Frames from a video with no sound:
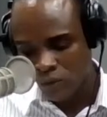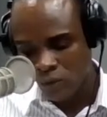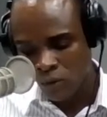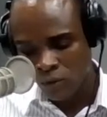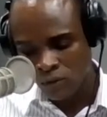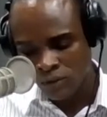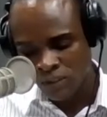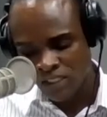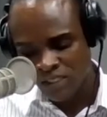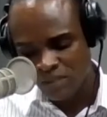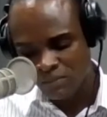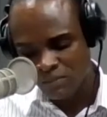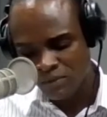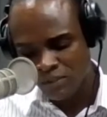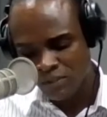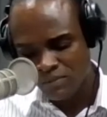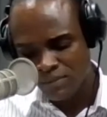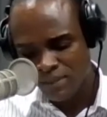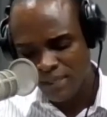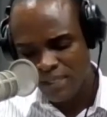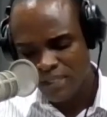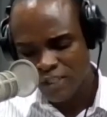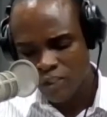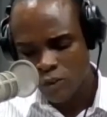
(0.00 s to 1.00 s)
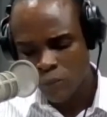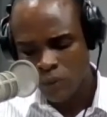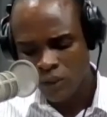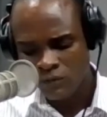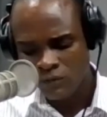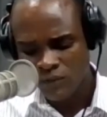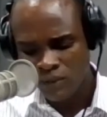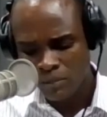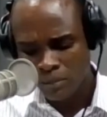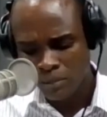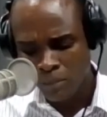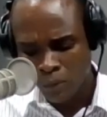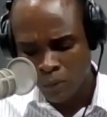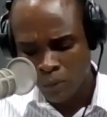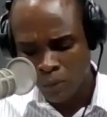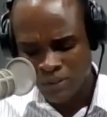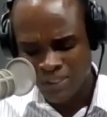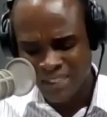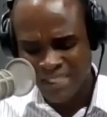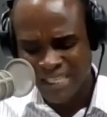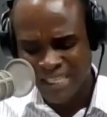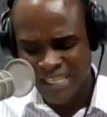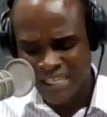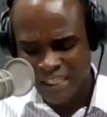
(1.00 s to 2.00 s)
autism remains one of the
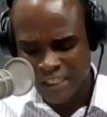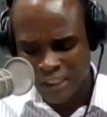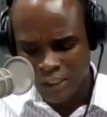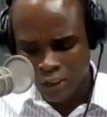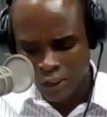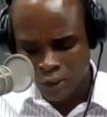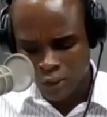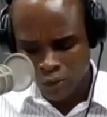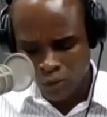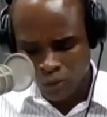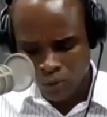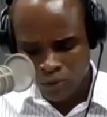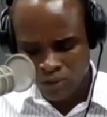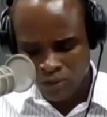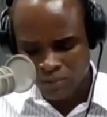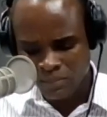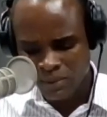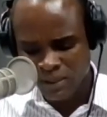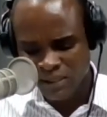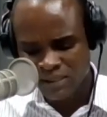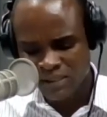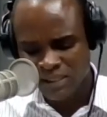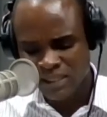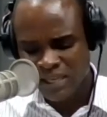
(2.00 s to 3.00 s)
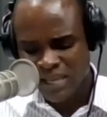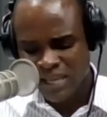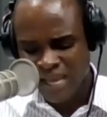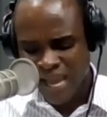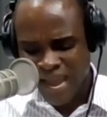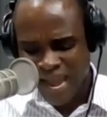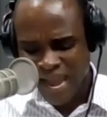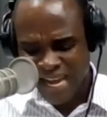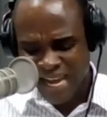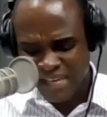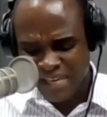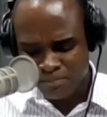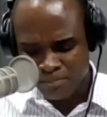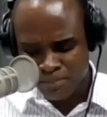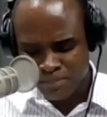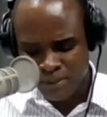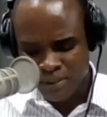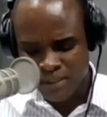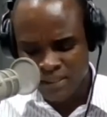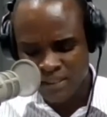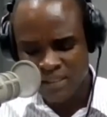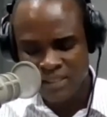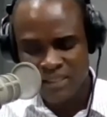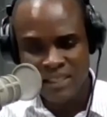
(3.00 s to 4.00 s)
most ignored but
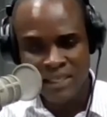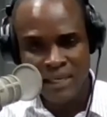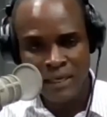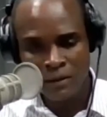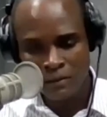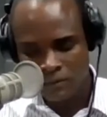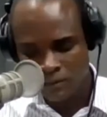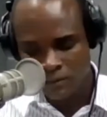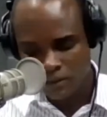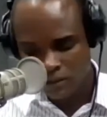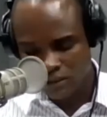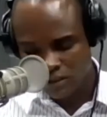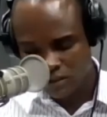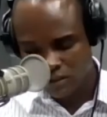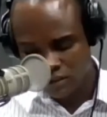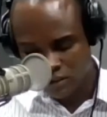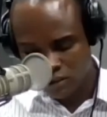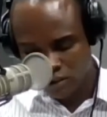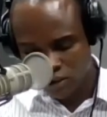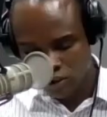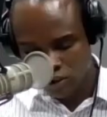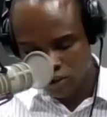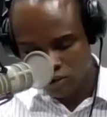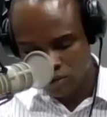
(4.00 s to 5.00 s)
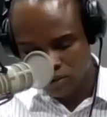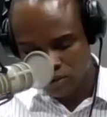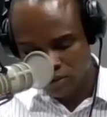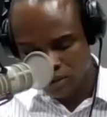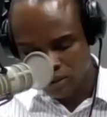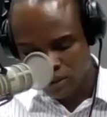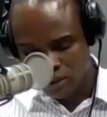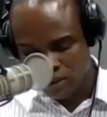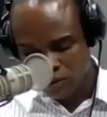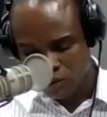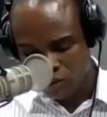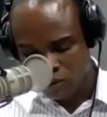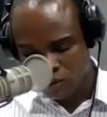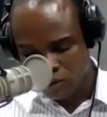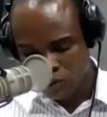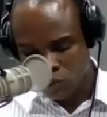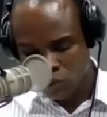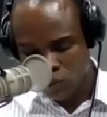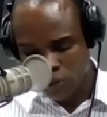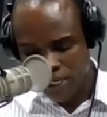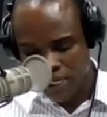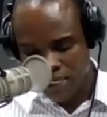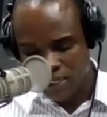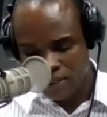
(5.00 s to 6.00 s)
high-burdened health condition
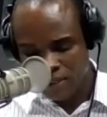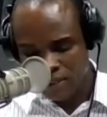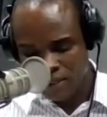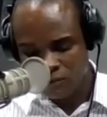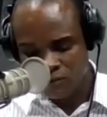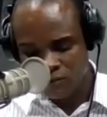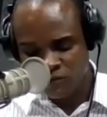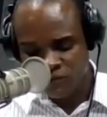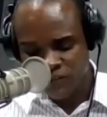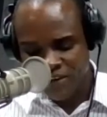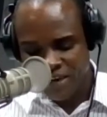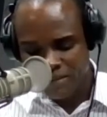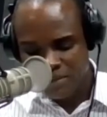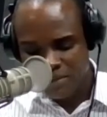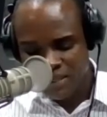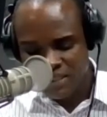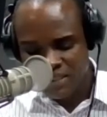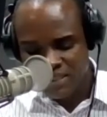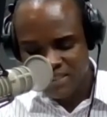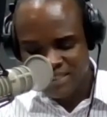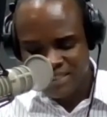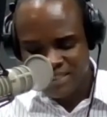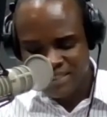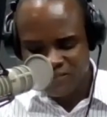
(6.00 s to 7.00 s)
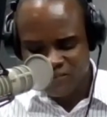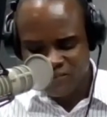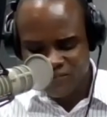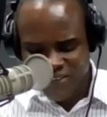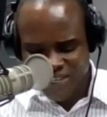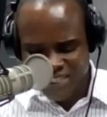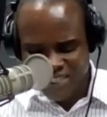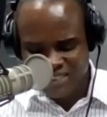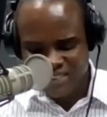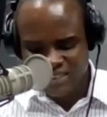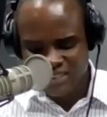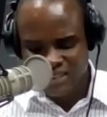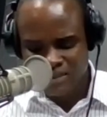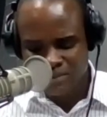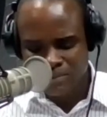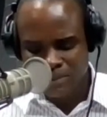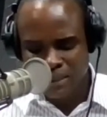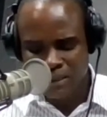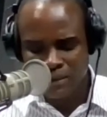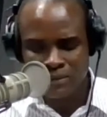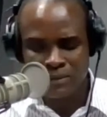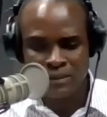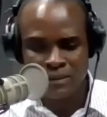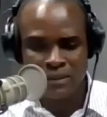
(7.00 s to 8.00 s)
weighing on families and affecting
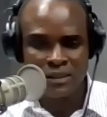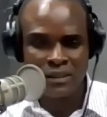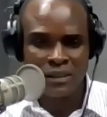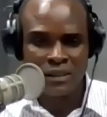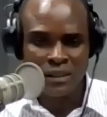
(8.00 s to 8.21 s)
about